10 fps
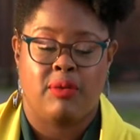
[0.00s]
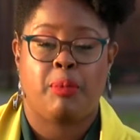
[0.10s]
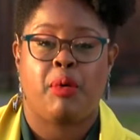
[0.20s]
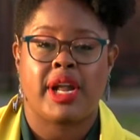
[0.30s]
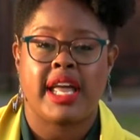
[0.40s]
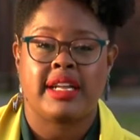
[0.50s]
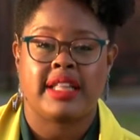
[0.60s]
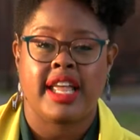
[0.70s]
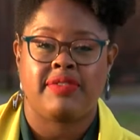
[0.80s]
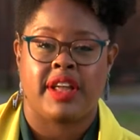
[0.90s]
Reporting in
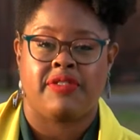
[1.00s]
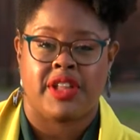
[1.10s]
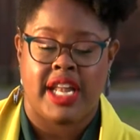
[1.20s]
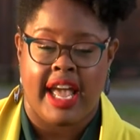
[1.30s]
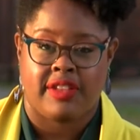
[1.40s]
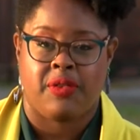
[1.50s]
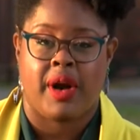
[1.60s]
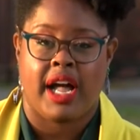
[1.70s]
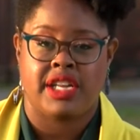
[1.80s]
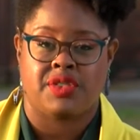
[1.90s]
Cleveland for the next
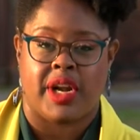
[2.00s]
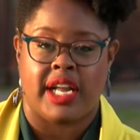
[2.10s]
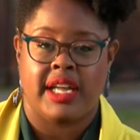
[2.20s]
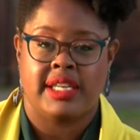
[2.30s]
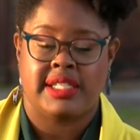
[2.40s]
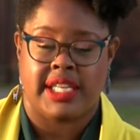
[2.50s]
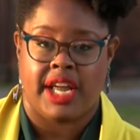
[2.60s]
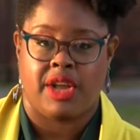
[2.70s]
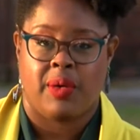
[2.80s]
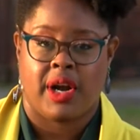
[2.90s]
400,
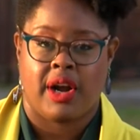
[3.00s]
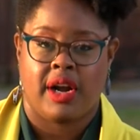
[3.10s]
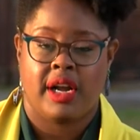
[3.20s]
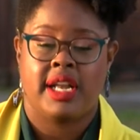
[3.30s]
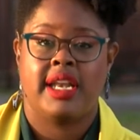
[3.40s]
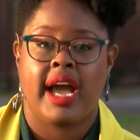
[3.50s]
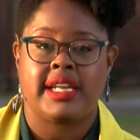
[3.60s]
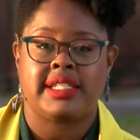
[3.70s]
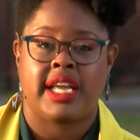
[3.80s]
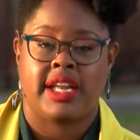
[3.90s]
Sia Nyorkor,
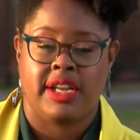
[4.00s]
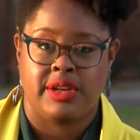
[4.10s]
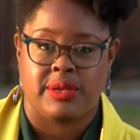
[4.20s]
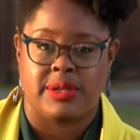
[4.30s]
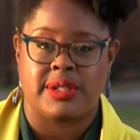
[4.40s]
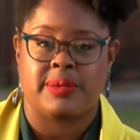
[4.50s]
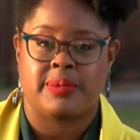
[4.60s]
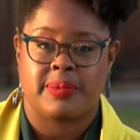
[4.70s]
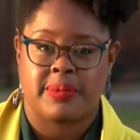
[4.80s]
19 News.